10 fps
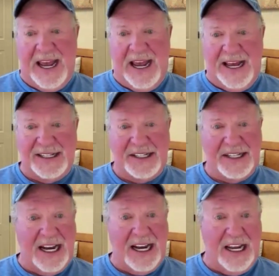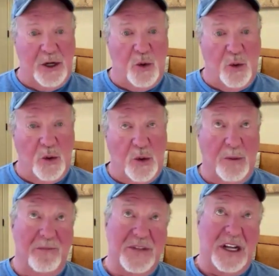and selling
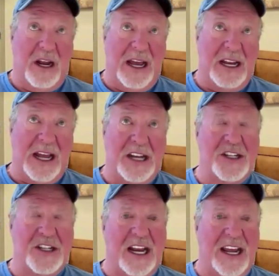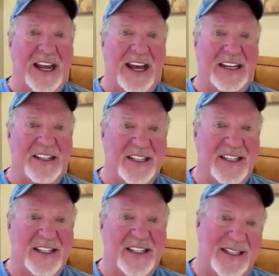your and selling at
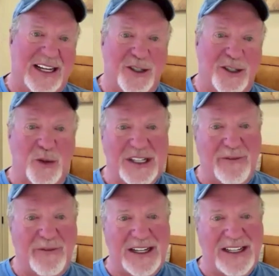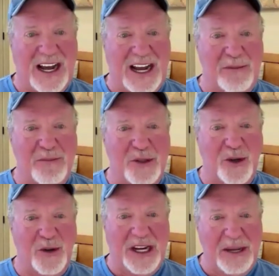six or seven
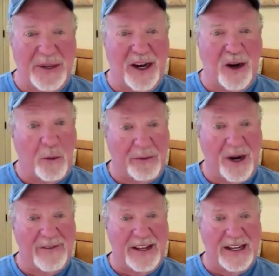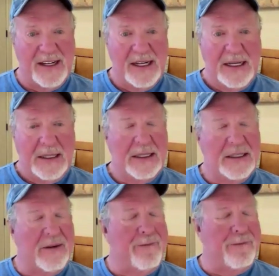times your EBITDA or profit
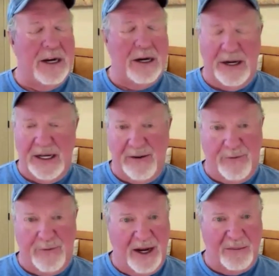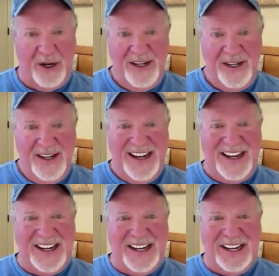is a very different number.
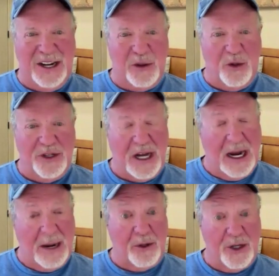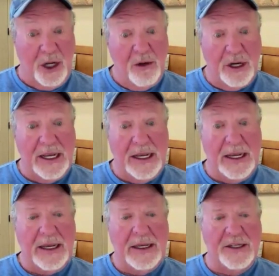Uh, in other words,
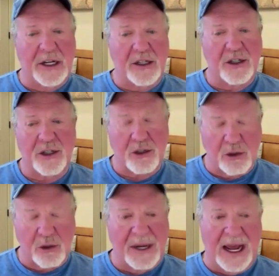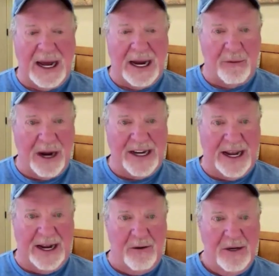opportunity is extremely high right
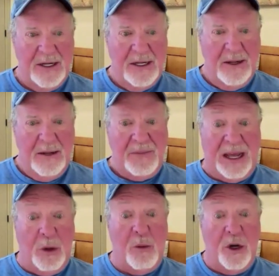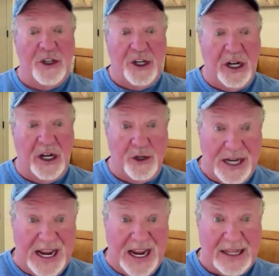now. And we you to
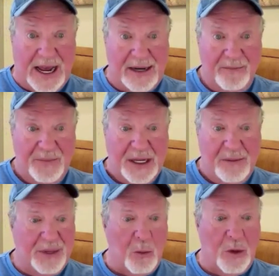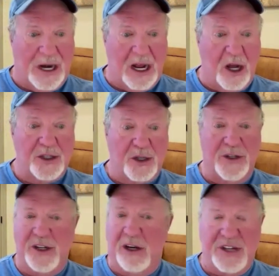understand that. But what I also
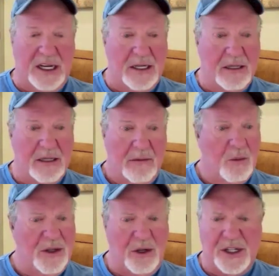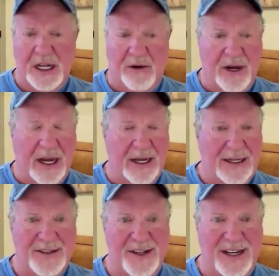want you to understand is whether you sell or not
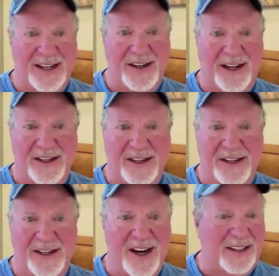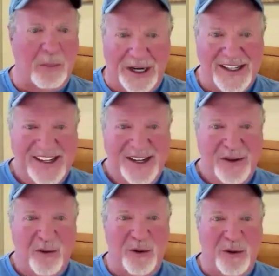is, is, not the point.
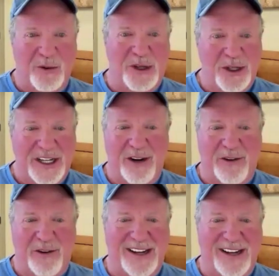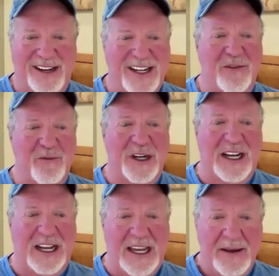Well, whether you sell or not doesn't
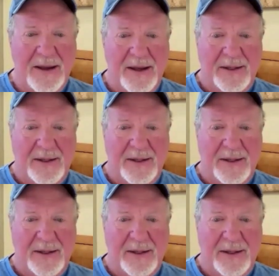really